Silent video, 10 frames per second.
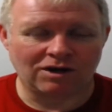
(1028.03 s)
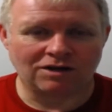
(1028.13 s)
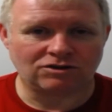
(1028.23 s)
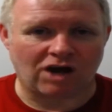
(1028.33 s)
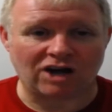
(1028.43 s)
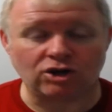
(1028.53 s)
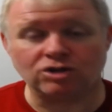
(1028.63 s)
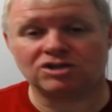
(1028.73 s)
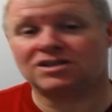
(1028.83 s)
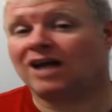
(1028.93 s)
So I can
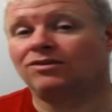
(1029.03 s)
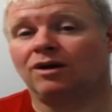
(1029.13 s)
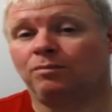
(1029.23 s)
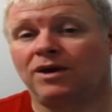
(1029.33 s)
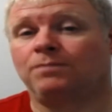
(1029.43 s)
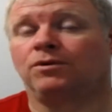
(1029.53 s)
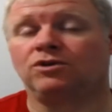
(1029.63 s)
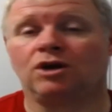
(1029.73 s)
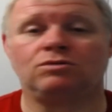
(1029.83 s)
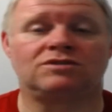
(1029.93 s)
understand that people
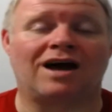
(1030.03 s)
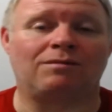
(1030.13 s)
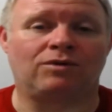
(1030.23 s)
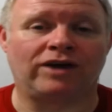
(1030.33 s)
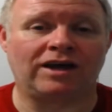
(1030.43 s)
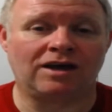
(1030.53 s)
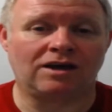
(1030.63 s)
use that money.